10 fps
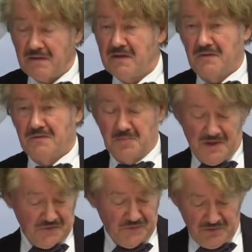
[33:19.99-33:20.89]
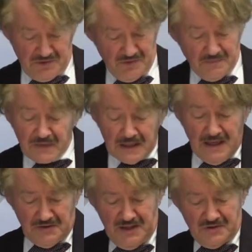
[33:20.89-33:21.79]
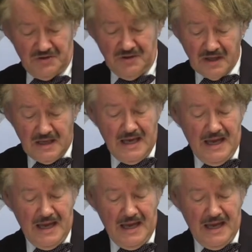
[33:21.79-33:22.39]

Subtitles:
I thank you very much for your attention